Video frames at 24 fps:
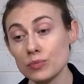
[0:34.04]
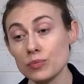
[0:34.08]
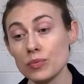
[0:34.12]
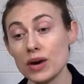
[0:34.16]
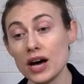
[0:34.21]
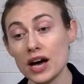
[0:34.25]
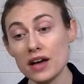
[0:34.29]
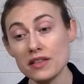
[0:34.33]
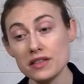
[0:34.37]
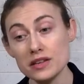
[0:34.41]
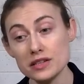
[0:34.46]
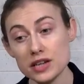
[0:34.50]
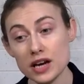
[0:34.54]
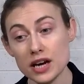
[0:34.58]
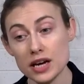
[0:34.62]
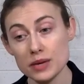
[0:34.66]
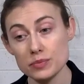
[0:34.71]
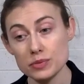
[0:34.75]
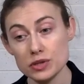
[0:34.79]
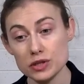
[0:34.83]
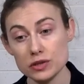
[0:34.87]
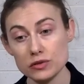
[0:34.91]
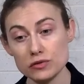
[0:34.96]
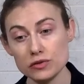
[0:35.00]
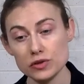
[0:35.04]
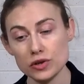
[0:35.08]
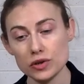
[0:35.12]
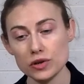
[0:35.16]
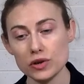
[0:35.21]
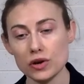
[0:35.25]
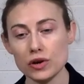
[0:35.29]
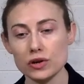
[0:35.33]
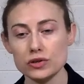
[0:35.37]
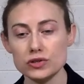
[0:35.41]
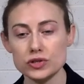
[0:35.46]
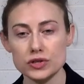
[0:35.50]
other types of
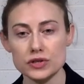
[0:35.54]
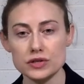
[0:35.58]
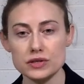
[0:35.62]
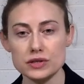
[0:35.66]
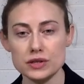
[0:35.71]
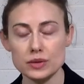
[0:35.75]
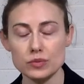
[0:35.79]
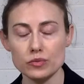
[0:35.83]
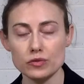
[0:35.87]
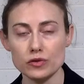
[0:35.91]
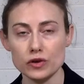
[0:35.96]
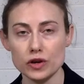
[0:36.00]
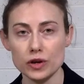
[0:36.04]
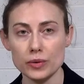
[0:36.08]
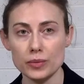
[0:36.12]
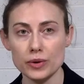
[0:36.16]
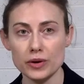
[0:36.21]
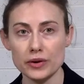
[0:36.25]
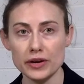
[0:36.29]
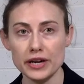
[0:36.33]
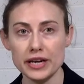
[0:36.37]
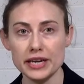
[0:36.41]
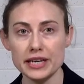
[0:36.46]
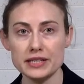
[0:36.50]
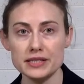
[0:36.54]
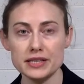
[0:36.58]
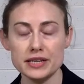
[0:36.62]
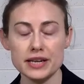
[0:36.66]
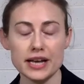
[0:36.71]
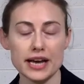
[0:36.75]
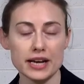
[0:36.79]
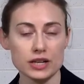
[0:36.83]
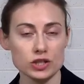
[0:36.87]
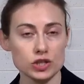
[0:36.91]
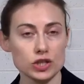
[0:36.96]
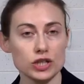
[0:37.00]
non-Hodgkin's lymphoma, it isn't
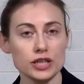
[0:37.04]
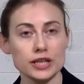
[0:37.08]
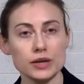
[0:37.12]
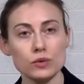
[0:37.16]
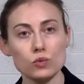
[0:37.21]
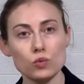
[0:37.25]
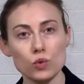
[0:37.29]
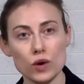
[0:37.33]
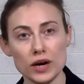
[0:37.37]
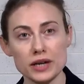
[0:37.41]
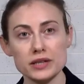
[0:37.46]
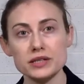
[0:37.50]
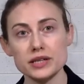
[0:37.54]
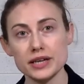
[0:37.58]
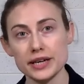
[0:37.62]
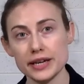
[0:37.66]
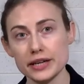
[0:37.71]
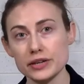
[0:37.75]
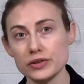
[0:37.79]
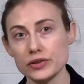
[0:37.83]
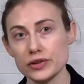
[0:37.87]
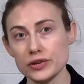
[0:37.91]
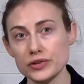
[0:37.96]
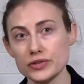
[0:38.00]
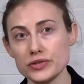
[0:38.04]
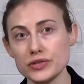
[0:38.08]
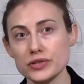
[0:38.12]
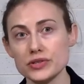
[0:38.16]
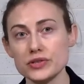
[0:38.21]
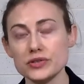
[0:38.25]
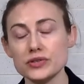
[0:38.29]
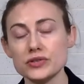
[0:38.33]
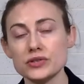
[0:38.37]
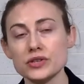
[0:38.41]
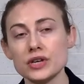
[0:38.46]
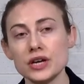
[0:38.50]
actually one
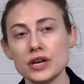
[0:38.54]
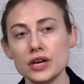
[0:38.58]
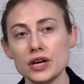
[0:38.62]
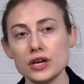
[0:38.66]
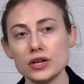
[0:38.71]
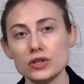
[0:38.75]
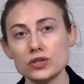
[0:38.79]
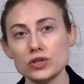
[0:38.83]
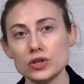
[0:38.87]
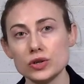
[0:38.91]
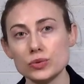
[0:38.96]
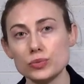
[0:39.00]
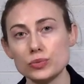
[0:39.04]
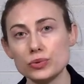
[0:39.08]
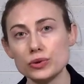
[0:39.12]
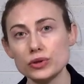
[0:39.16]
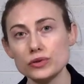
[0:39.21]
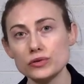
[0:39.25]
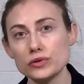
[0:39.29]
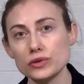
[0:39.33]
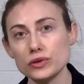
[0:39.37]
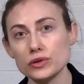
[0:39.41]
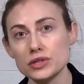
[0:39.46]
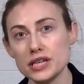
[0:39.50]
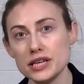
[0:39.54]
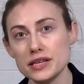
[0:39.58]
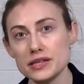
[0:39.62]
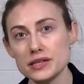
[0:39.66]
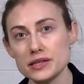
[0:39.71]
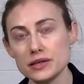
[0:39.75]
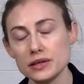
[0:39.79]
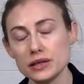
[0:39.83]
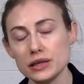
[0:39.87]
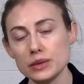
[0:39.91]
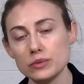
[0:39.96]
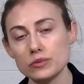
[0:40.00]
diagnosis. So peripheral
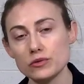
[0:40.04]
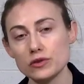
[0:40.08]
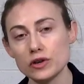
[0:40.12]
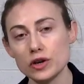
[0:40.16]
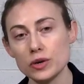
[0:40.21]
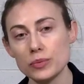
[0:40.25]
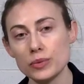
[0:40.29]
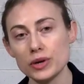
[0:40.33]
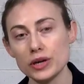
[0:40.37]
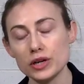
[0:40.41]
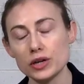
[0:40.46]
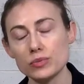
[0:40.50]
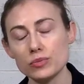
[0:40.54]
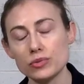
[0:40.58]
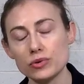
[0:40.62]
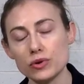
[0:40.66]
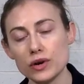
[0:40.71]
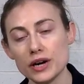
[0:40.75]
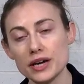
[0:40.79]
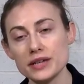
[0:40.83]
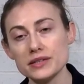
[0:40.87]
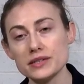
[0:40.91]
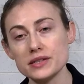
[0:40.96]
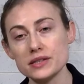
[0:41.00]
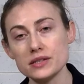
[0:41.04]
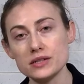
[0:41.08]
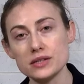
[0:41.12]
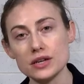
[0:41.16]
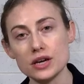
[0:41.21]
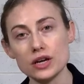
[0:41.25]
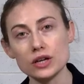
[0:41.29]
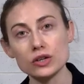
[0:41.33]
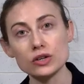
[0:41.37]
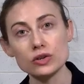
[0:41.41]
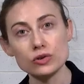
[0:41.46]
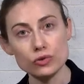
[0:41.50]
T-cell lymphoma comprises
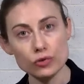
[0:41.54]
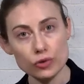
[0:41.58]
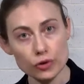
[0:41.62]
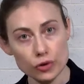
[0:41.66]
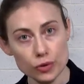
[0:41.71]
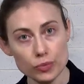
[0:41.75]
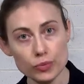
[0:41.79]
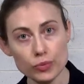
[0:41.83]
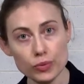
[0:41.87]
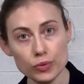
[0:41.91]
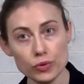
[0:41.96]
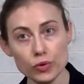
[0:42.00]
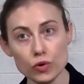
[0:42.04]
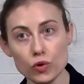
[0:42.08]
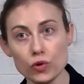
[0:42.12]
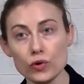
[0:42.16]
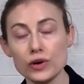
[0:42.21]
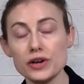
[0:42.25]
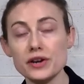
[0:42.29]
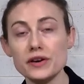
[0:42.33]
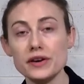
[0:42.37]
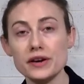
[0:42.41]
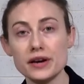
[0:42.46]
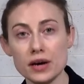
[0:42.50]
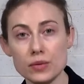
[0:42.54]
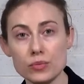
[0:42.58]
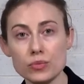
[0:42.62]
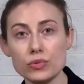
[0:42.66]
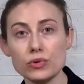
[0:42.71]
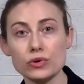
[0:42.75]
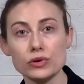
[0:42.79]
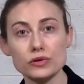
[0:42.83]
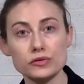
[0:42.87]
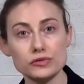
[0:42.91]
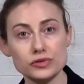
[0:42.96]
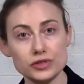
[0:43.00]
a group or a
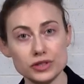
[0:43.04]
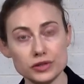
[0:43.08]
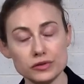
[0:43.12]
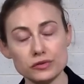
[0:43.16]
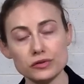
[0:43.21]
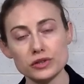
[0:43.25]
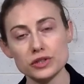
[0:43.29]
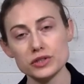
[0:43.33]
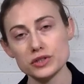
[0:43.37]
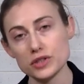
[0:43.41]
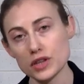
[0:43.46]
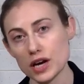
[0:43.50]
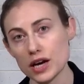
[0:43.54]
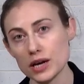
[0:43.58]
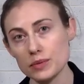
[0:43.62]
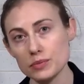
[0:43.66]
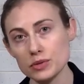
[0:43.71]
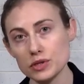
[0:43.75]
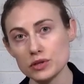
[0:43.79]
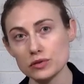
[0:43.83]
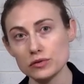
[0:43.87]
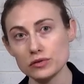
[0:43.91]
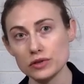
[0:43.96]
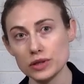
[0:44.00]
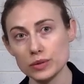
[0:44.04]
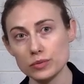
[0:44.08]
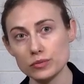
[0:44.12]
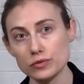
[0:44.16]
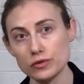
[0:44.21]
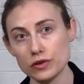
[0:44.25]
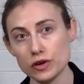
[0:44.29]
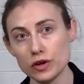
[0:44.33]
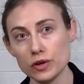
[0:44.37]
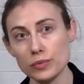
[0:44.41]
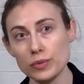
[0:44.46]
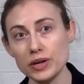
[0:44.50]
number of different types of
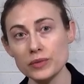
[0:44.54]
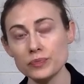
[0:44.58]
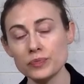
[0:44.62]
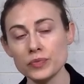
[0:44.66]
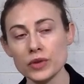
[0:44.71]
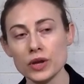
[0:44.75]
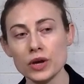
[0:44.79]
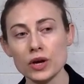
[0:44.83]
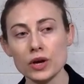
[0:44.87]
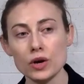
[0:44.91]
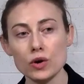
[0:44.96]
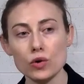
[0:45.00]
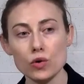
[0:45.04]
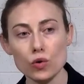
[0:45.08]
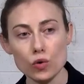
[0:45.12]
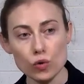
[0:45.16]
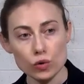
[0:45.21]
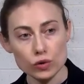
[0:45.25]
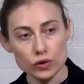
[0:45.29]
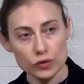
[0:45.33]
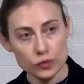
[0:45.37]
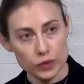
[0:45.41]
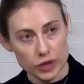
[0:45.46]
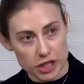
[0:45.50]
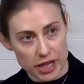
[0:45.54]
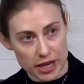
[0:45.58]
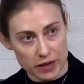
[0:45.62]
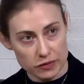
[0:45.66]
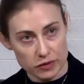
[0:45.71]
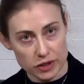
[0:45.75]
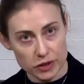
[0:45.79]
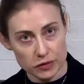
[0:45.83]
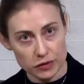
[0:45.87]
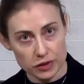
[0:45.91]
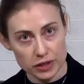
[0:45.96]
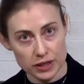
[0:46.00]
lymphoma, all of which have
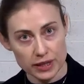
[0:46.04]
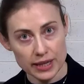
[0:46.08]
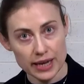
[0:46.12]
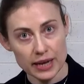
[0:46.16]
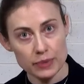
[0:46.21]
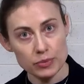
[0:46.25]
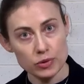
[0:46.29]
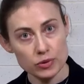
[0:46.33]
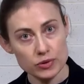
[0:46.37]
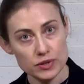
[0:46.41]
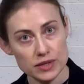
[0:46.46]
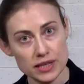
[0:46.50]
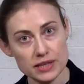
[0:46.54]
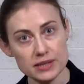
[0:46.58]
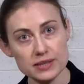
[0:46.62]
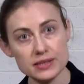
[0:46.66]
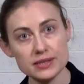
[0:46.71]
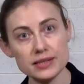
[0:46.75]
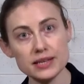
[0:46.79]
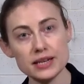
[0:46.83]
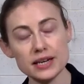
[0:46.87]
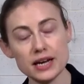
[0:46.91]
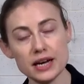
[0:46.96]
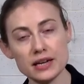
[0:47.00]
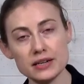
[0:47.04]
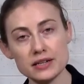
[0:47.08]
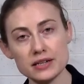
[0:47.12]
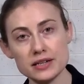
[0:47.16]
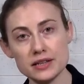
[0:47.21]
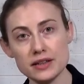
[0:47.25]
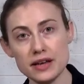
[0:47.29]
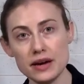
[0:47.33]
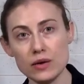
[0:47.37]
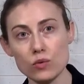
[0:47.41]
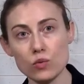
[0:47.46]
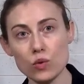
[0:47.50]
different labels that sit under
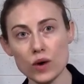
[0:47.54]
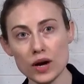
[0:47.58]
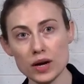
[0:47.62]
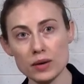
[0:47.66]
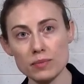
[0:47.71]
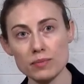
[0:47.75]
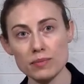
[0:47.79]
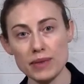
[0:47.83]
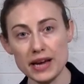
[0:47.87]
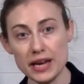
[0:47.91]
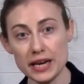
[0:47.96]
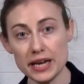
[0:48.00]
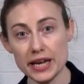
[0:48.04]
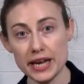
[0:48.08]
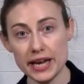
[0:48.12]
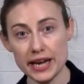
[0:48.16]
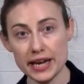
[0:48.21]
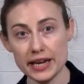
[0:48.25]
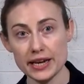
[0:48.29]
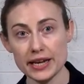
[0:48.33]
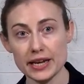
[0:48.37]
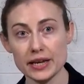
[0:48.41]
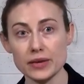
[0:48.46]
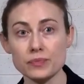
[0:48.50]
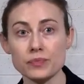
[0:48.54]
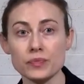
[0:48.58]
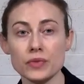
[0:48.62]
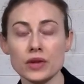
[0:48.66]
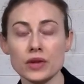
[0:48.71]
that one banner heading.